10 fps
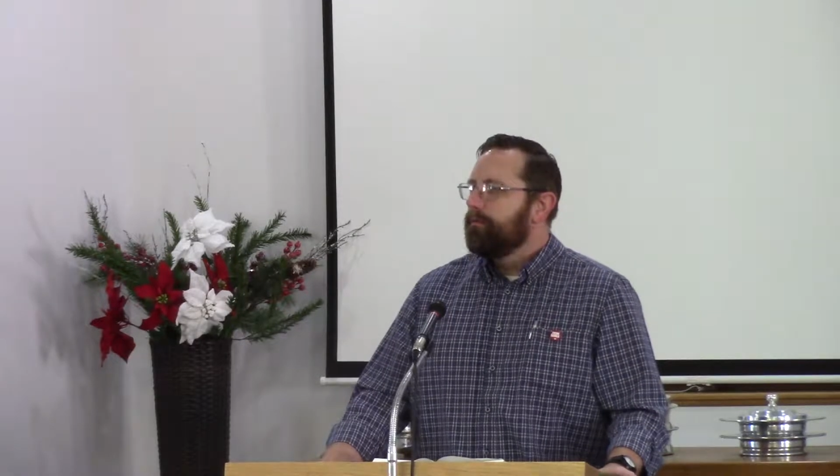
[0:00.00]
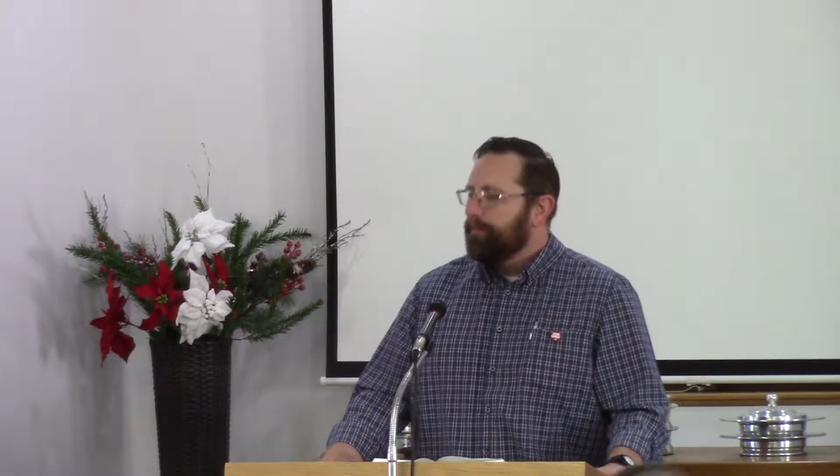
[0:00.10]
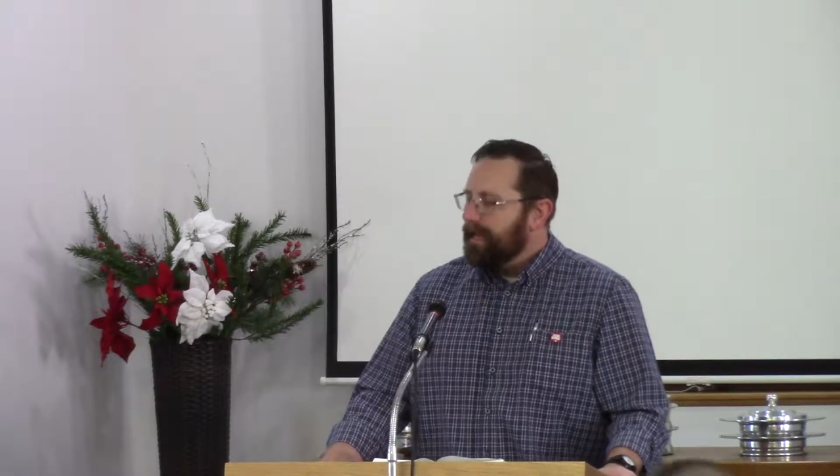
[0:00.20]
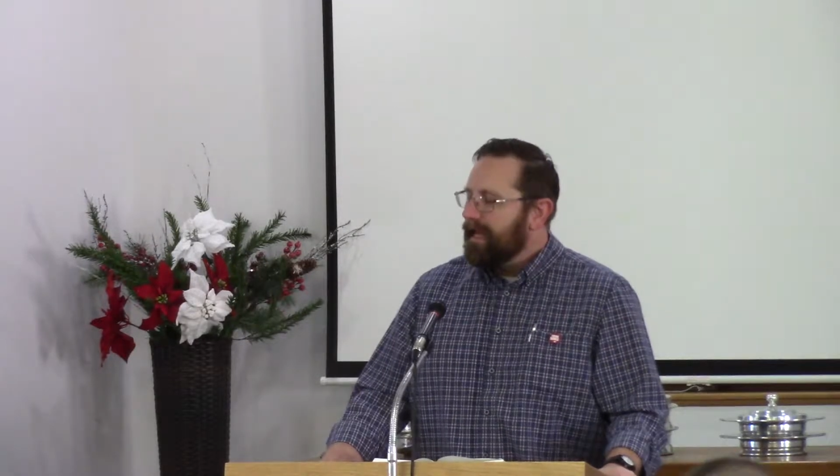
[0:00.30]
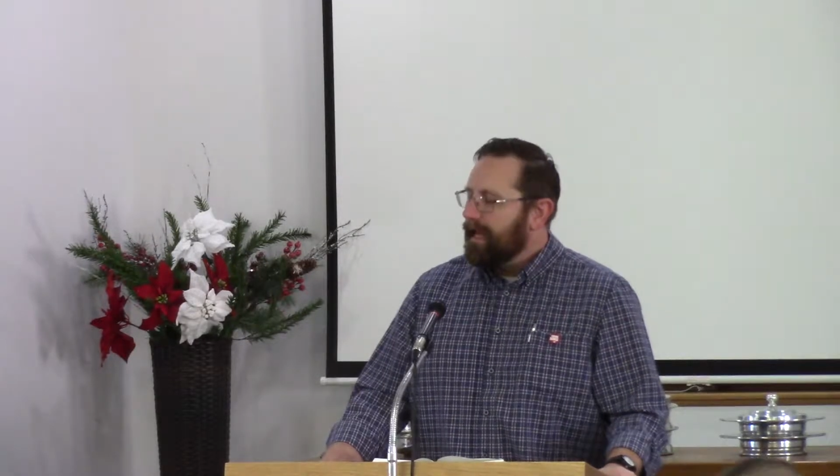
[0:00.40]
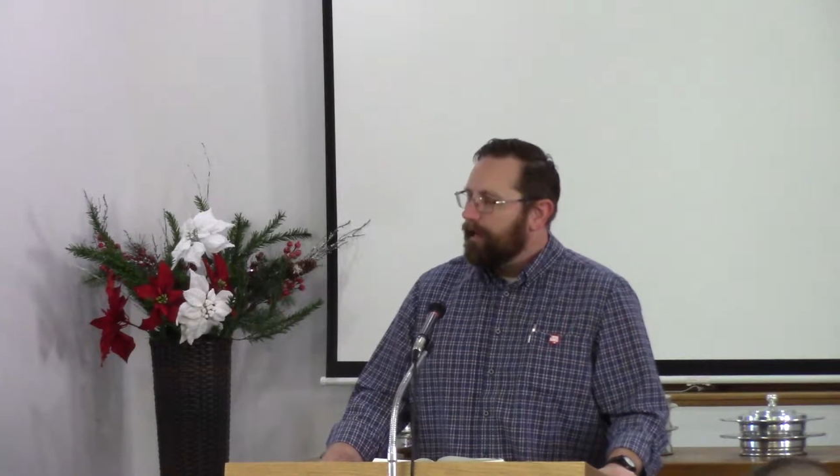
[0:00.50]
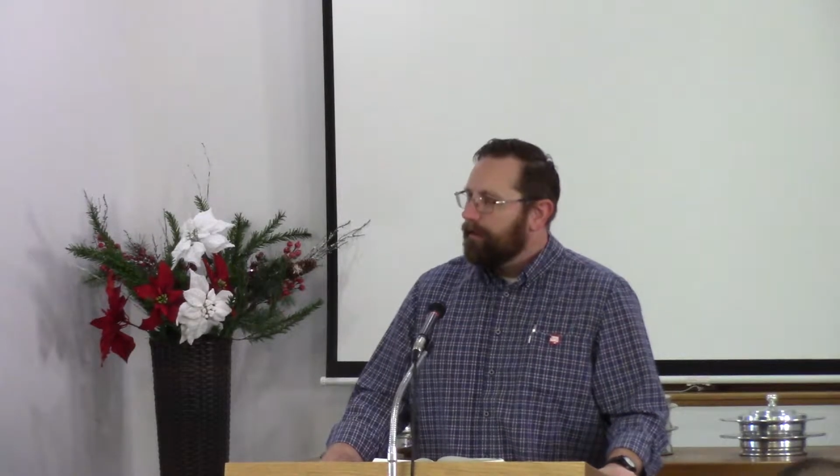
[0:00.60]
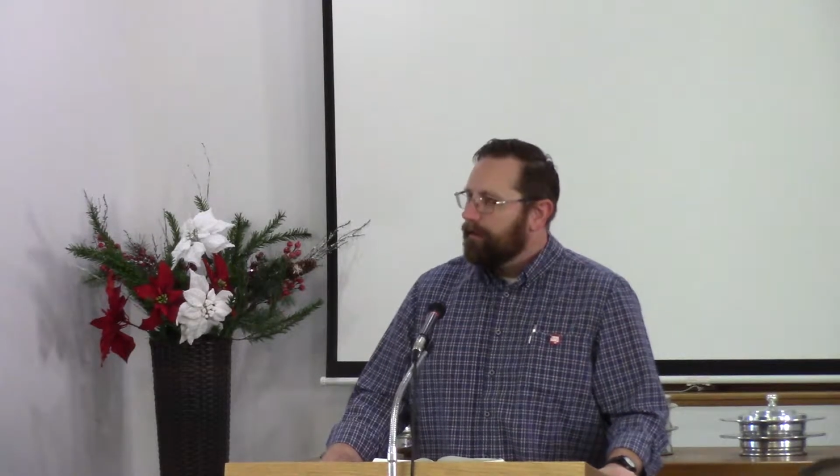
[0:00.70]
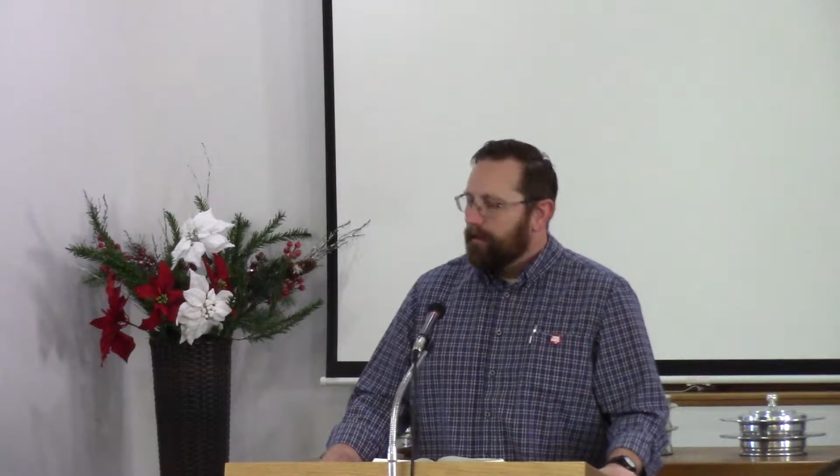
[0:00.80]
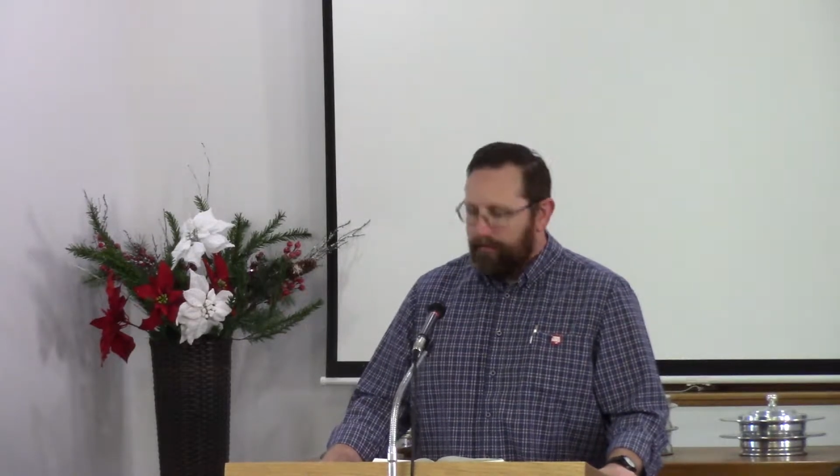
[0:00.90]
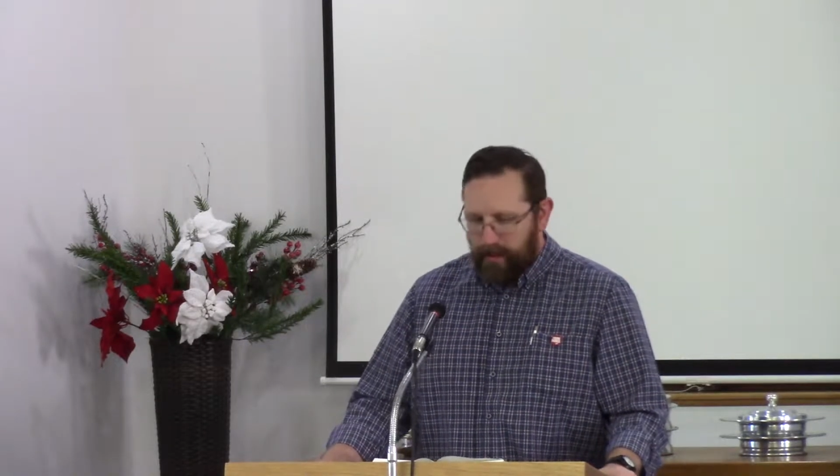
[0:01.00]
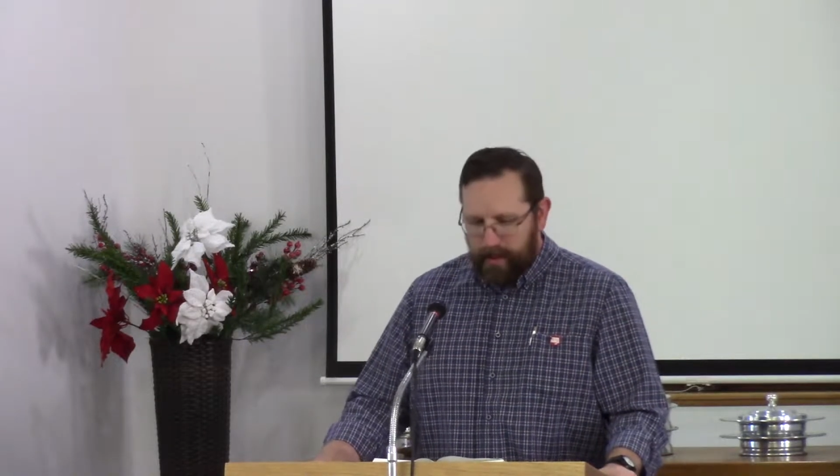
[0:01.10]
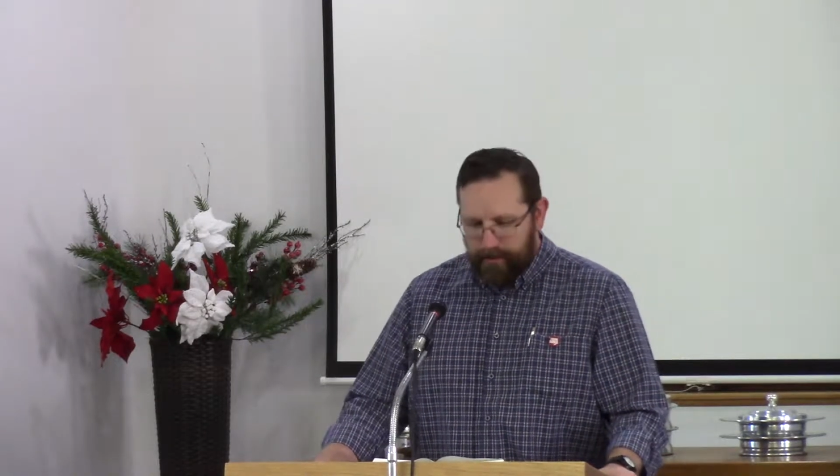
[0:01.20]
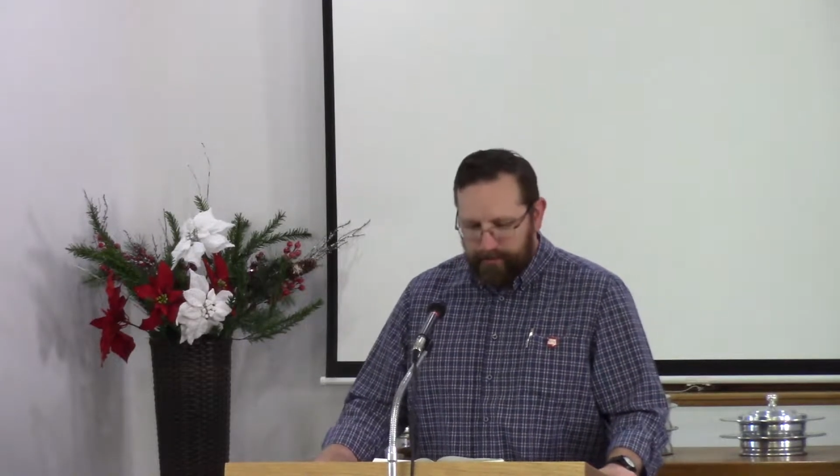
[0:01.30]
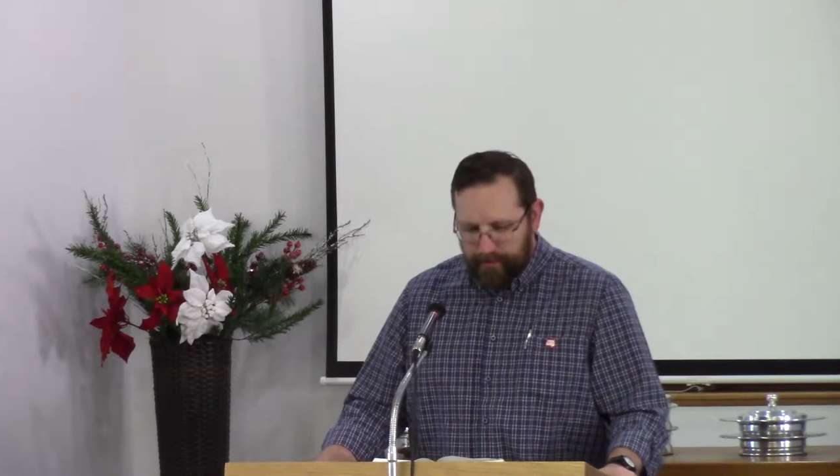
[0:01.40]
being, and that
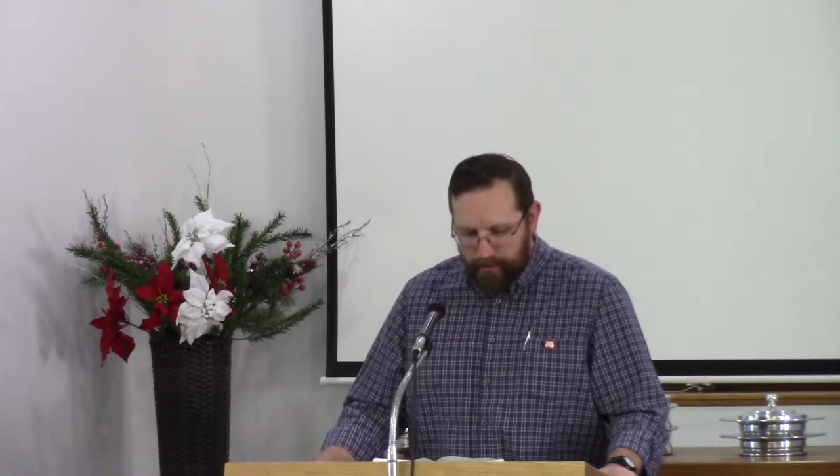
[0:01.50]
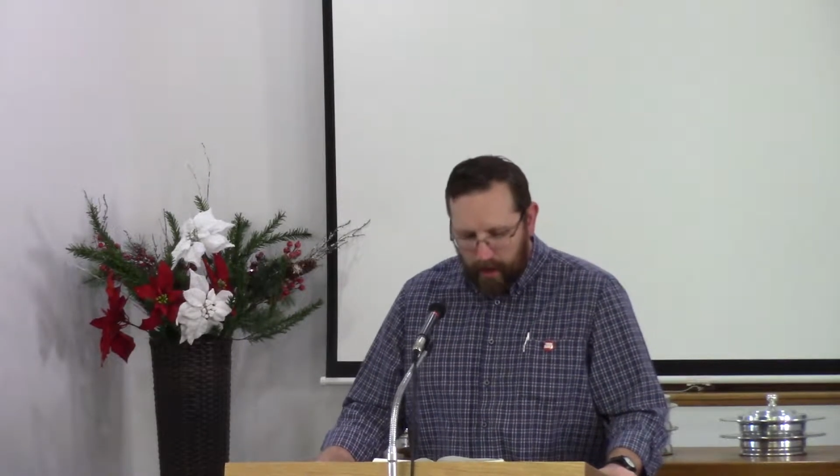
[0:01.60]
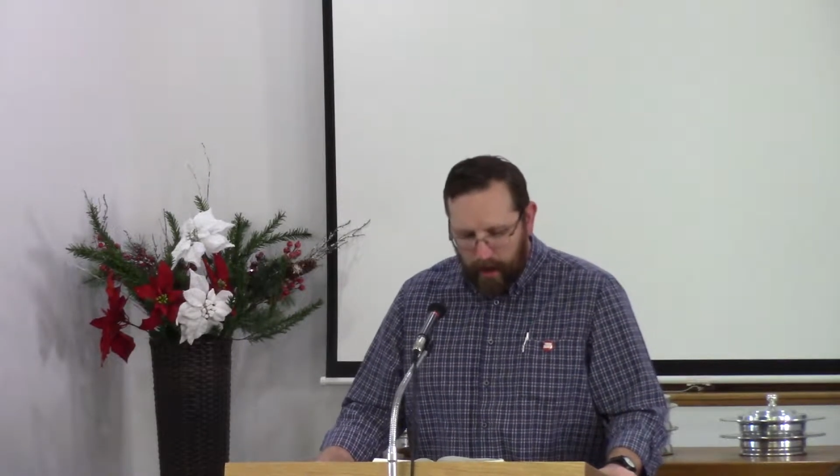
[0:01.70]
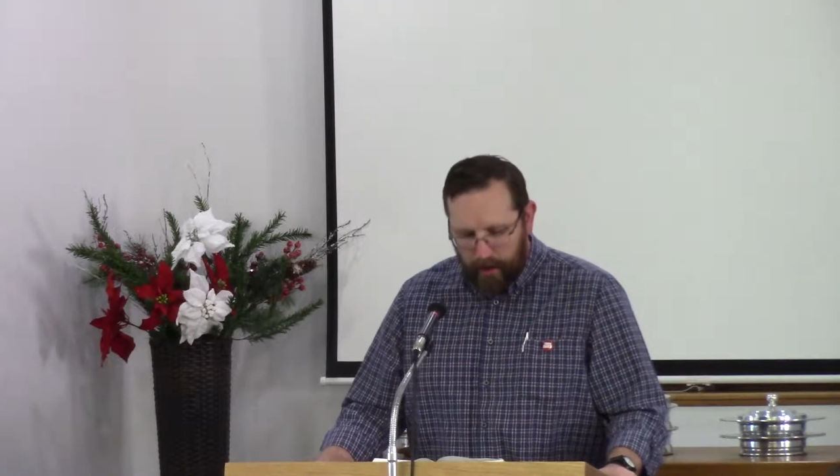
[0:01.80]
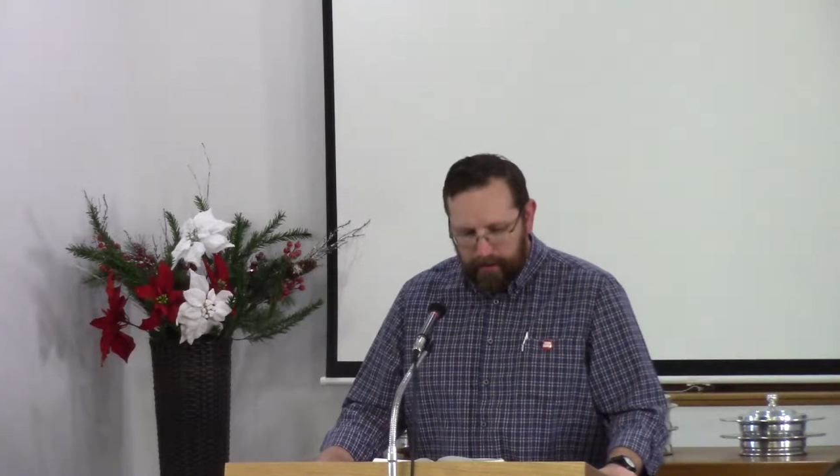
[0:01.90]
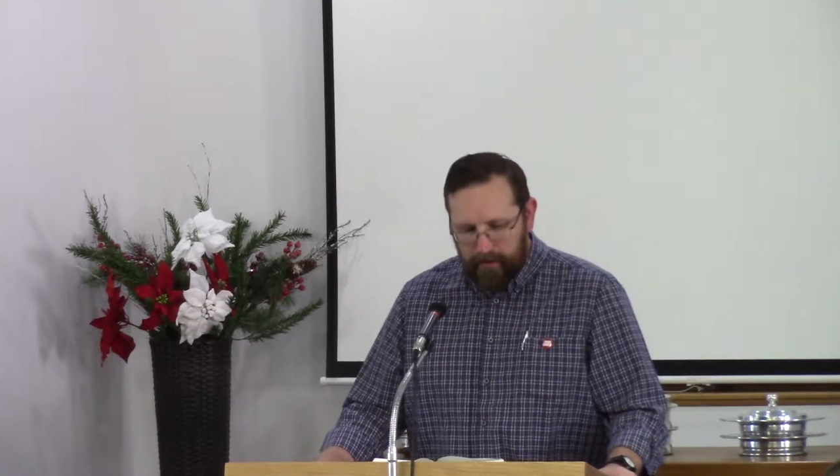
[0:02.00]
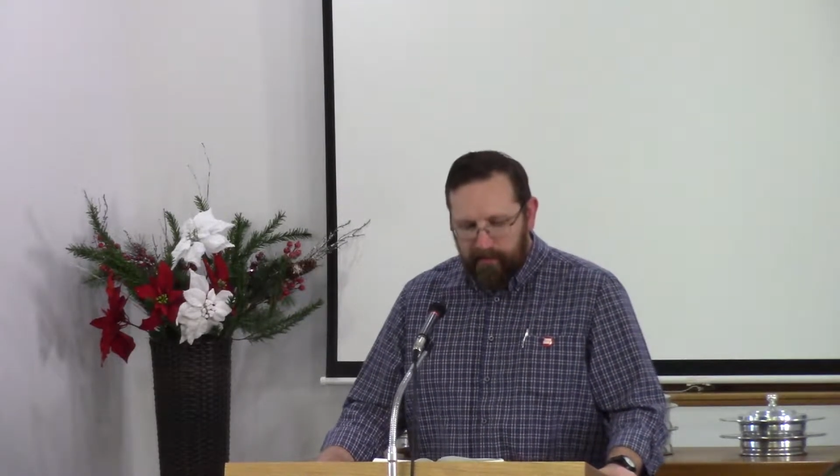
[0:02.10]
is God.